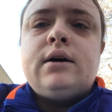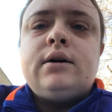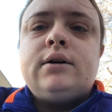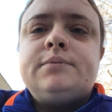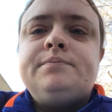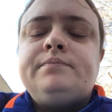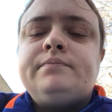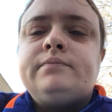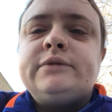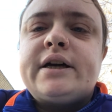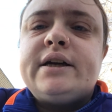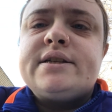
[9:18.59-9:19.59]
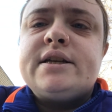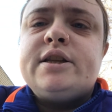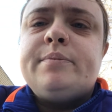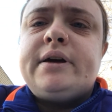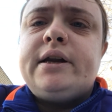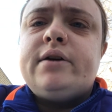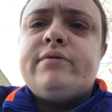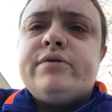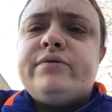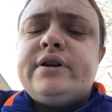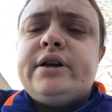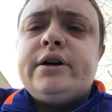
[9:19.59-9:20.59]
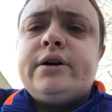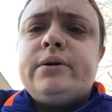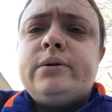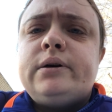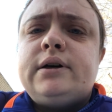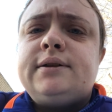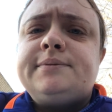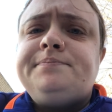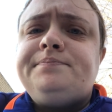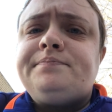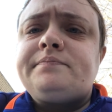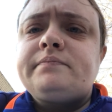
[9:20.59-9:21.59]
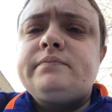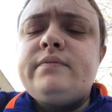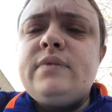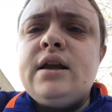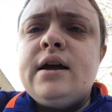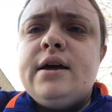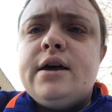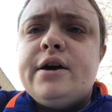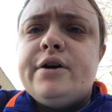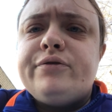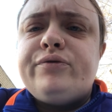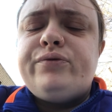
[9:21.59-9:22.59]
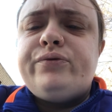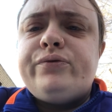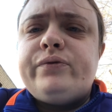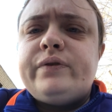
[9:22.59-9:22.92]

Um, like I said at the beginning of the video, um, if,